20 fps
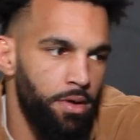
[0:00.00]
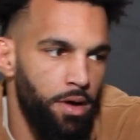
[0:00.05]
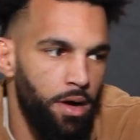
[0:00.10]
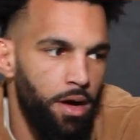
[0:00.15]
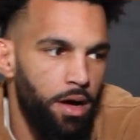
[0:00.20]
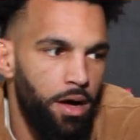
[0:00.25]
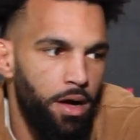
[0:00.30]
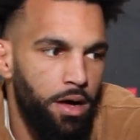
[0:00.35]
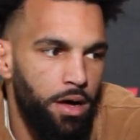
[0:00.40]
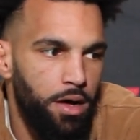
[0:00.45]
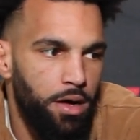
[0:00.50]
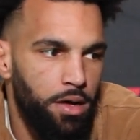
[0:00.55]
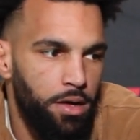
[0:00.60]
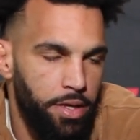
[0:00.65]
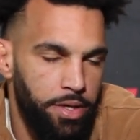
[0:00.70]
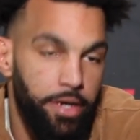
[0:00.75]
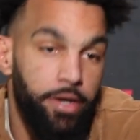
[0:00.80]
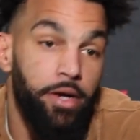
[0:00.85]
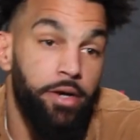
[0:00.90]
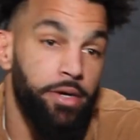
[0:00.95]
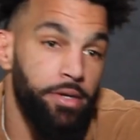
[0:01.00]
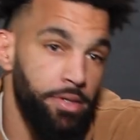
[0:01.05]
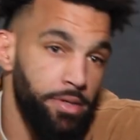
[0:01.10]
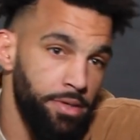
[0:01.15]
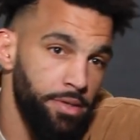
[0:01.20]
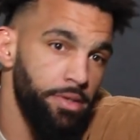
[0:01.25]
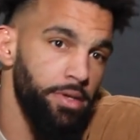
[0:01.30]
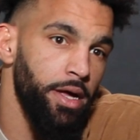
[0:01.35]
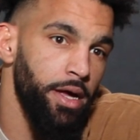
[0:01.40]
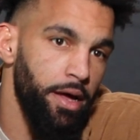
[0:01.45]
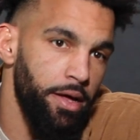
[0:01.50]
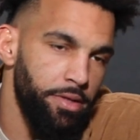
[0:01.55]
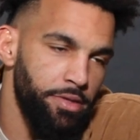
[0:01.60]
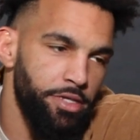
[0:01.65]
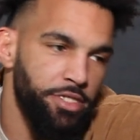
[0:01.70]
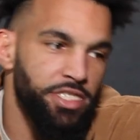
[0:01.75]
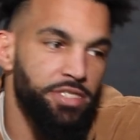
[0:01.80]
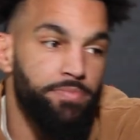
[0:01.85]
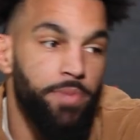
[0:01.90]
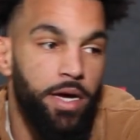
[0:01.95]
Uh, a year a year.
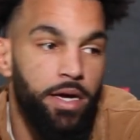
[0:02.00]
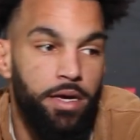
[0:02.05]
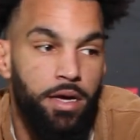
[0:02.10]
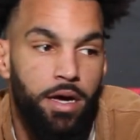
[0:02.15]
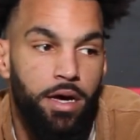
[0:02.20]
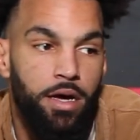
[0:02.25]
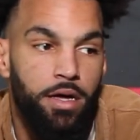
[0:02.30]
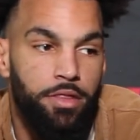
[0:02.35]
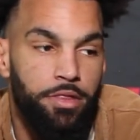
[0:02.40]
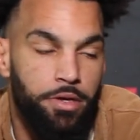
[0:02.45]
This is my uh,